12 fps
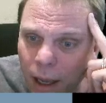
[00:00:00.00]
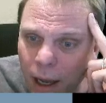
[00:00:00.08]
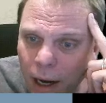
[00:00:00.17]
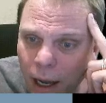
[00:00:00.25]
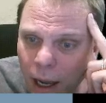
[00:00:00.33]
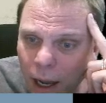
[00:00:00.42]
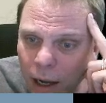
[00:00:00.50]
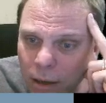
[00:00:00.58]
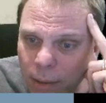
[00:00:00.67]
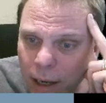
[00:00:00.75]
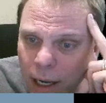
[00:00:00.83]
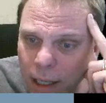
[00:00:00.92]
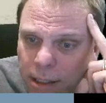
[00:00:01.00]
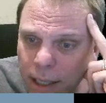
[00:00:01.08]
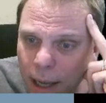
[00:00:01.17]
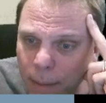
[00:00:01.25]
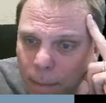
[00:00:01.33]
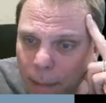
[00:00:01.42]
And now I go to my next
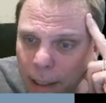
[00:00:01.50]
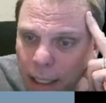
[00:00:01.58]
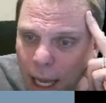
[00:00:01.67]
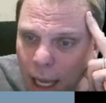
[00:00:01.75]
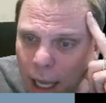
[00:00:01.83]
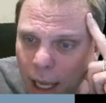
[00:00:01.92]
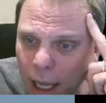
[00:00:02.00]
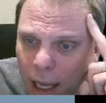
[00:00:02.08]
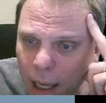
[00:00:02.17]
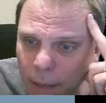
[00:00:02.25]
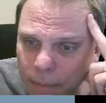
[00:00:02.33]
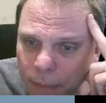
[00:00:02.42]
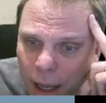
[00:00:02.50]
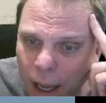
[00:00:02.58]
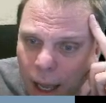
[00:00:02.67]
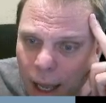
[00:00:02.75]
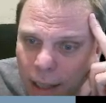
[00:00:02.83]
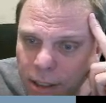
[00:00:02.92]
step.
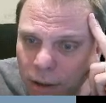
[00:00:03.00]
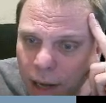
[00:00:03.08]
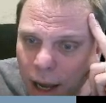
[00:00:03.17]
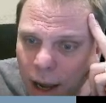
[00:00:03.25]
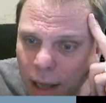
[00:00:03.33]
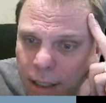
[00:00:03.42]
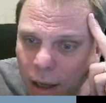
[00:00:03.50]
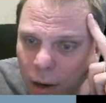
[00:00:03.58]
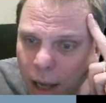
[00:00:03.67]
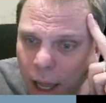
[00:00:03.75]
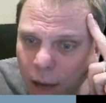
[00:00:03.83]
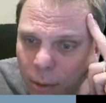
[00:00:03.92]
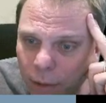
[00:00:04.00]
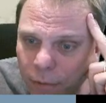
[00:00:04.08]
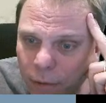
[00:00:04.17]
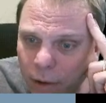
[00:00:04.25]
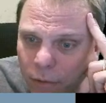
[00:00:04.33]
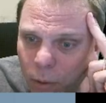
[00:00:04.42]
And so now I say, okay, well,
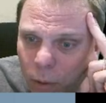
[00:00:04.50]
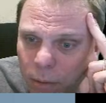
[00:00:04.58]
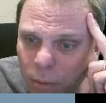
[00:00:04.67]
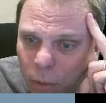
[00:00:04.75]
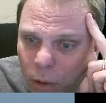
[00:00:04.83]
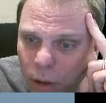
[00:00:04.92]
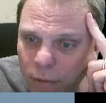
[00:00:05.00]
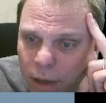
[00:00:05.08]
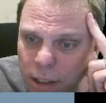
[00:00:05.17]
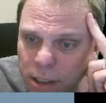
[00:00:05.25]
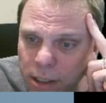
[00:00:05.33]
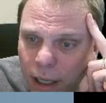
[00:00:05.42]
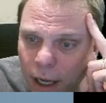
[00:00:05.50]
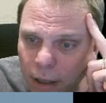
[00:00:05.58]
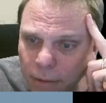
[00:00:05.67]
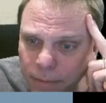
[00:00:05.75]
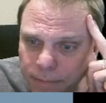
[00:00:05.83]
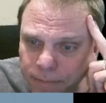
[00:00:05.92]
for every 1 mole of
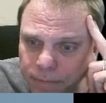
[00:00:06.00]
HCl,